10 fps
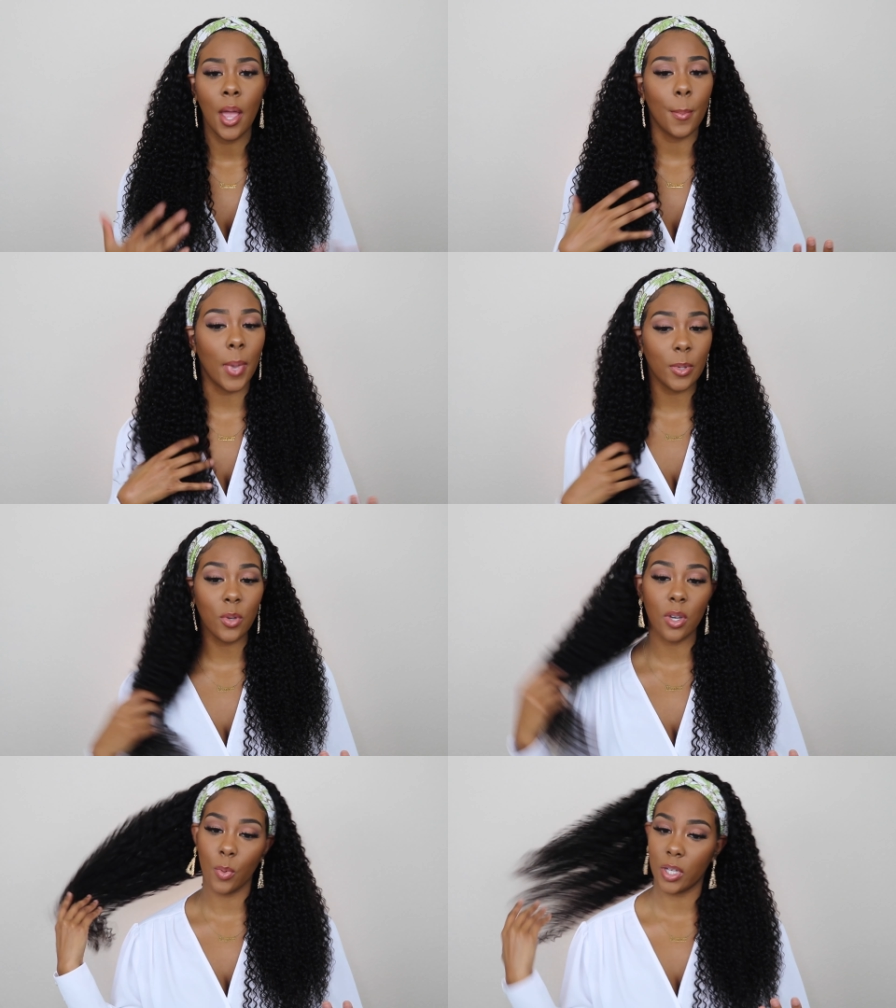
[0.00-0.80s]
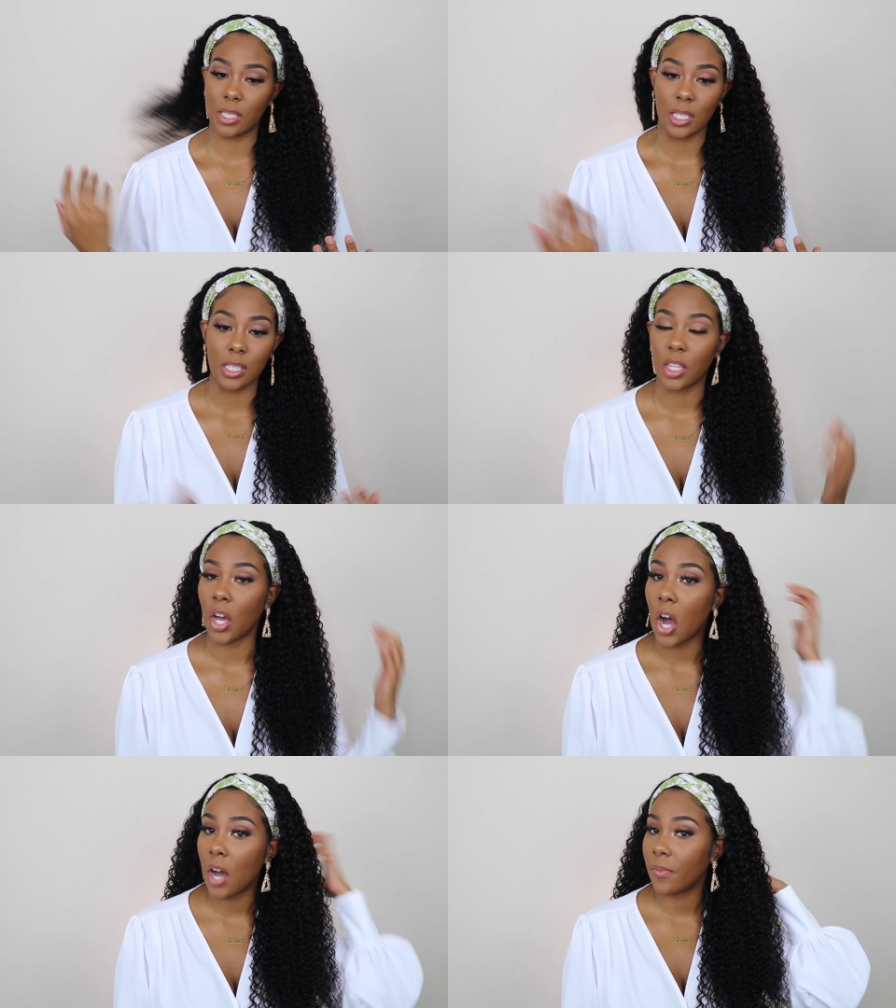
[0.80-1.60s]
Baby, you can wear this into the
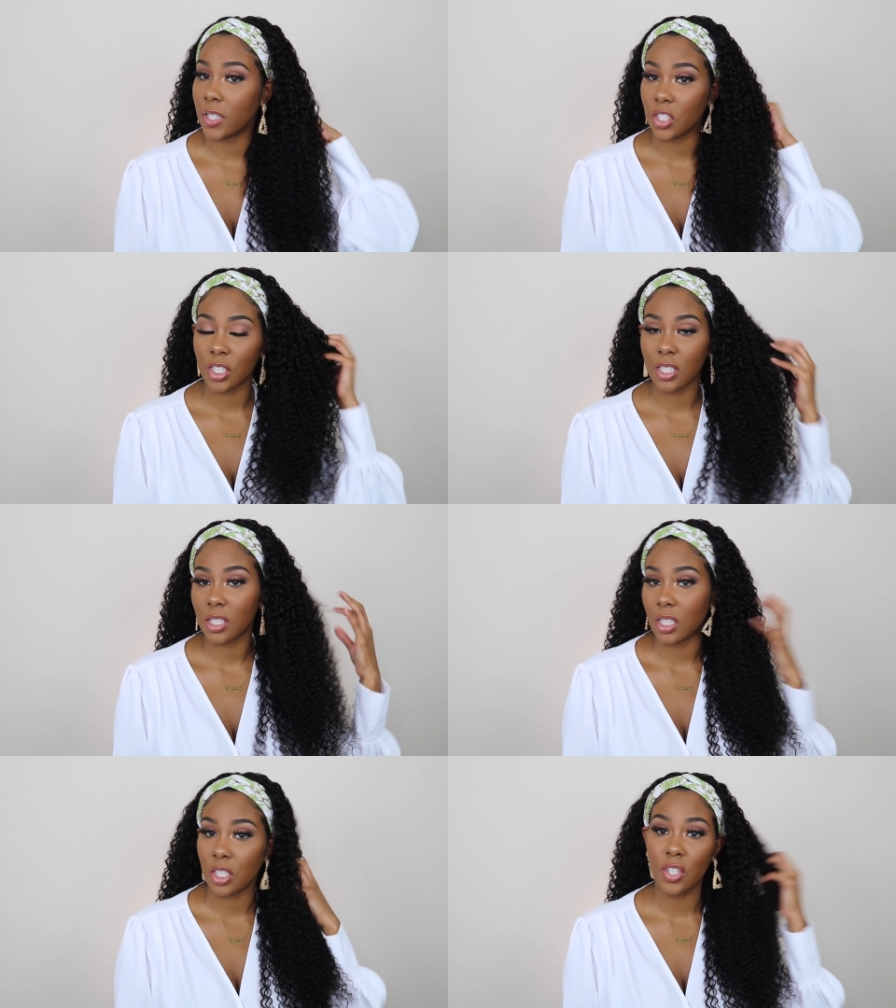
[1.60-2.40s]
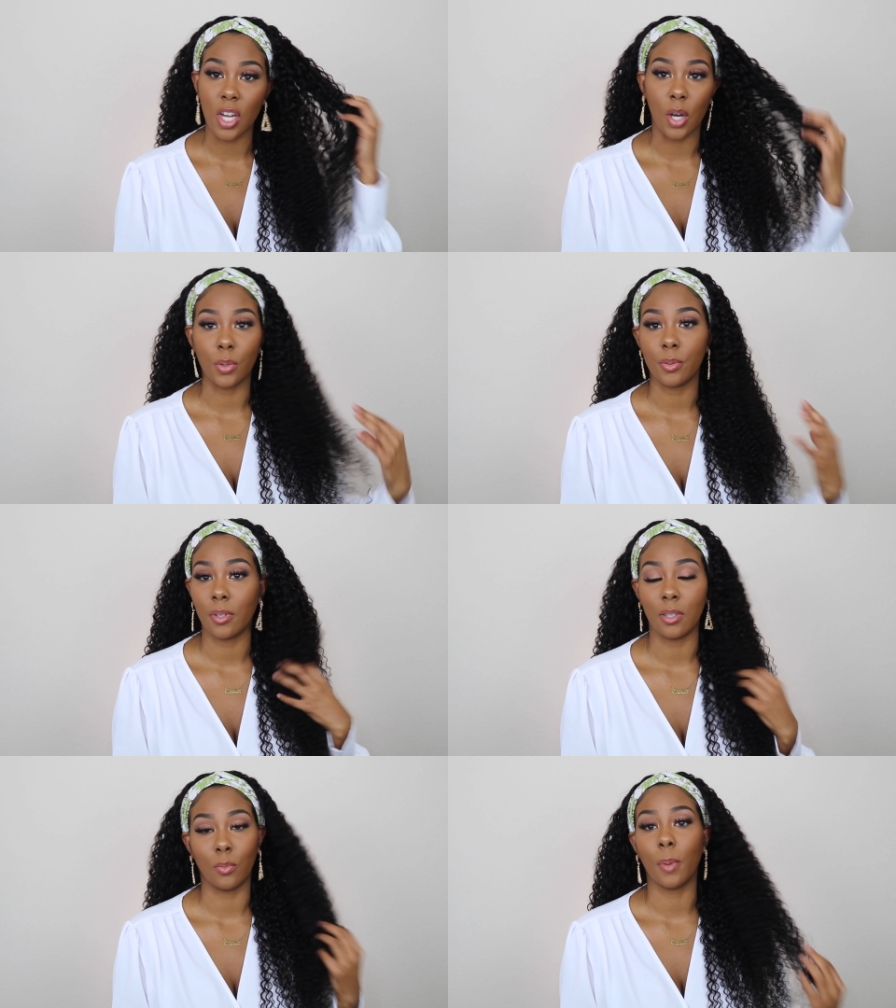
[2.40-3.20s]
office just to, you know,
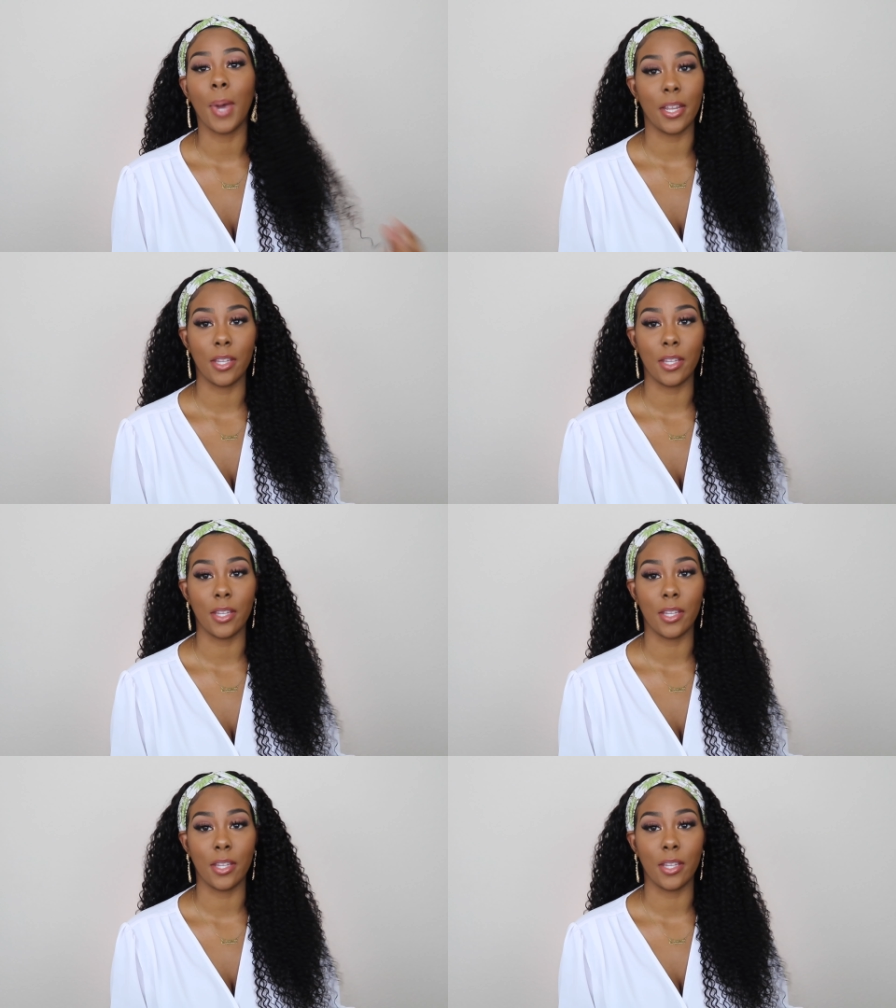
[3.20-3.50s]
remind